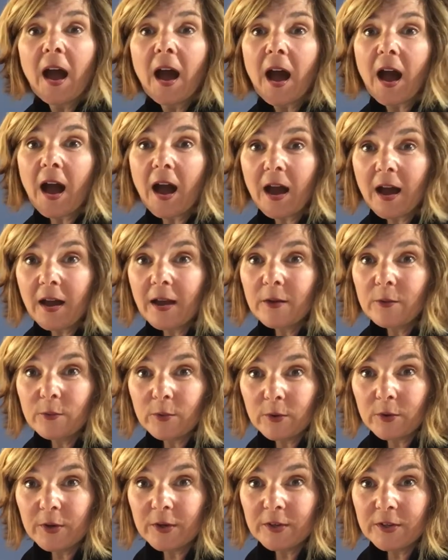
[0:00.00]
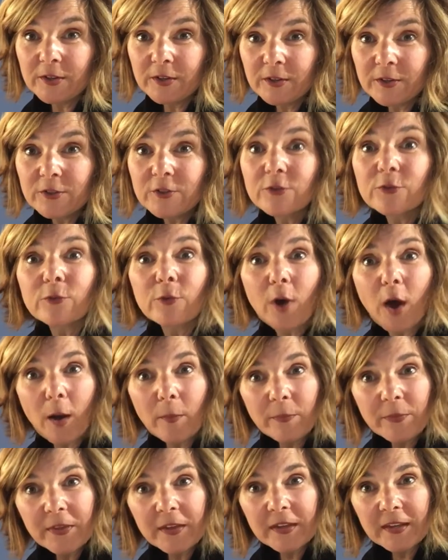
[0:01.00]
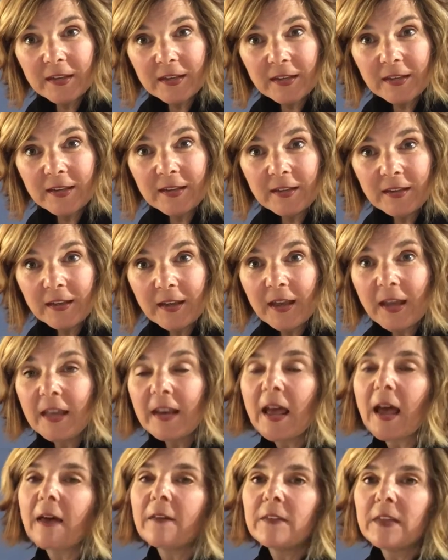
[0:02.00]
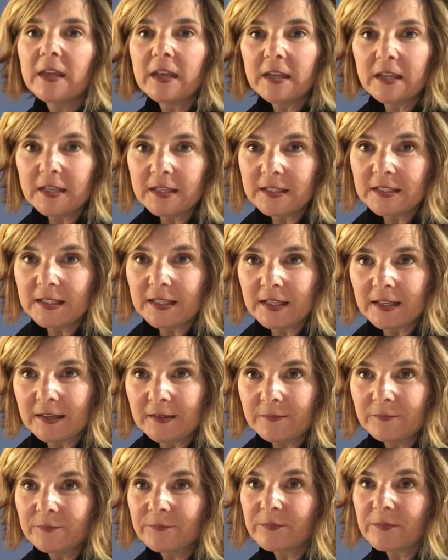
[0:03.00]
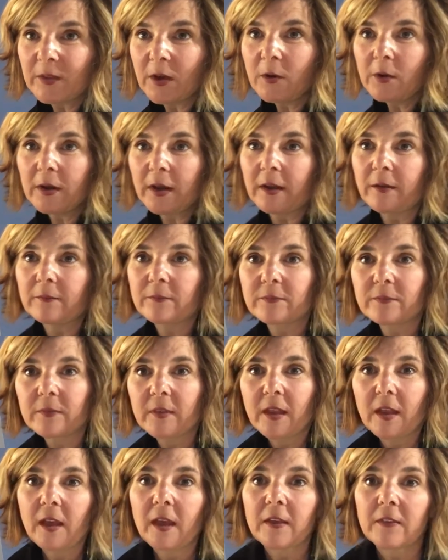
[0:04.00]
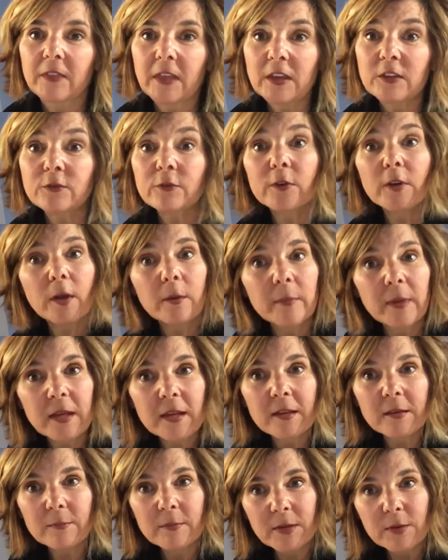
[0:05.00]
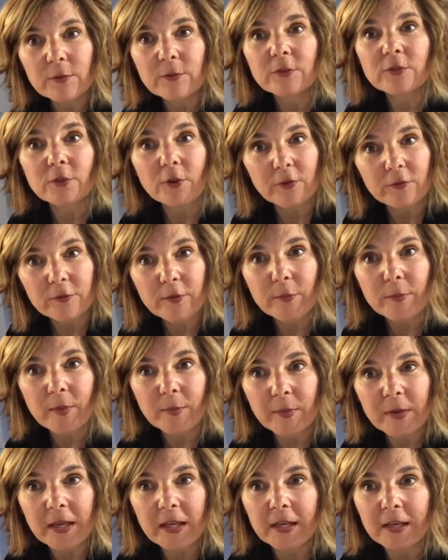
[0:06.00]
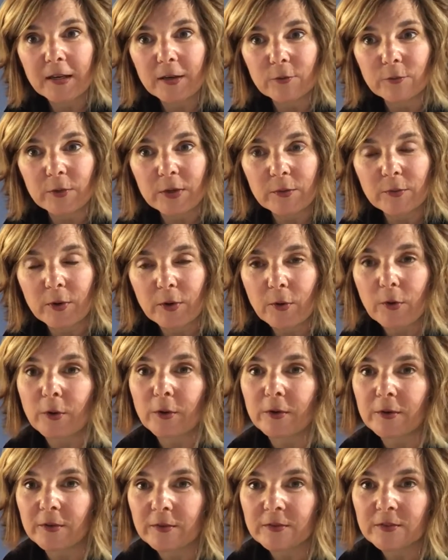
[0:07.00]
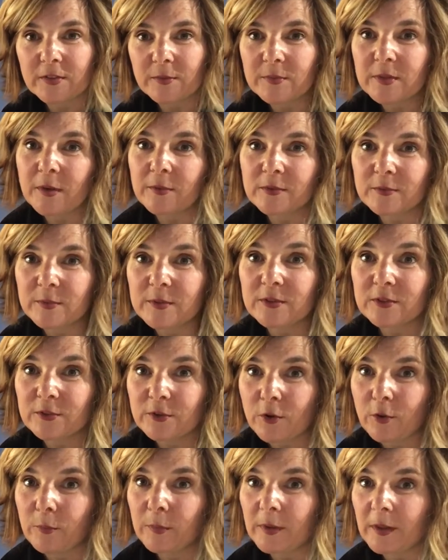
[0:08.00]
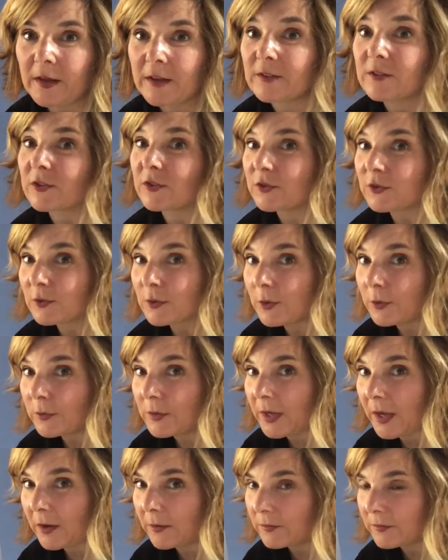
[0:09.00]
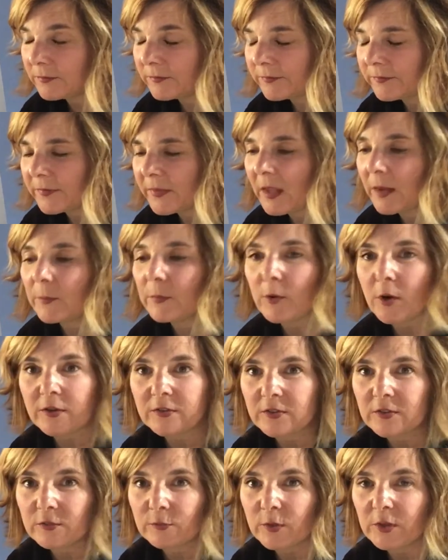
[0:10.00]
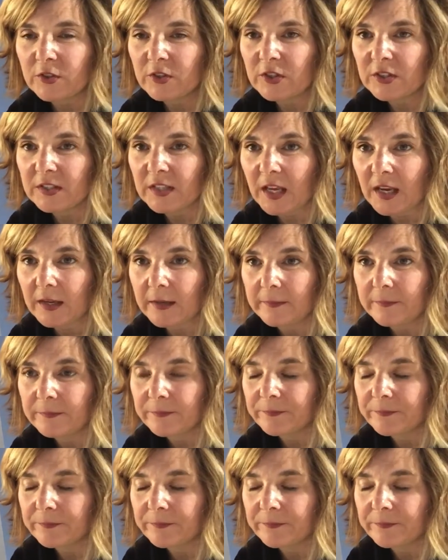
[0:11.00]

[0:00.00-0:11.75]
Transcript: I would drop the E and add the ED. Okay. Thanks for not making me start from the beginning and re-record. Sometimes Mrs. Coppola has to slow down and process what she's saying.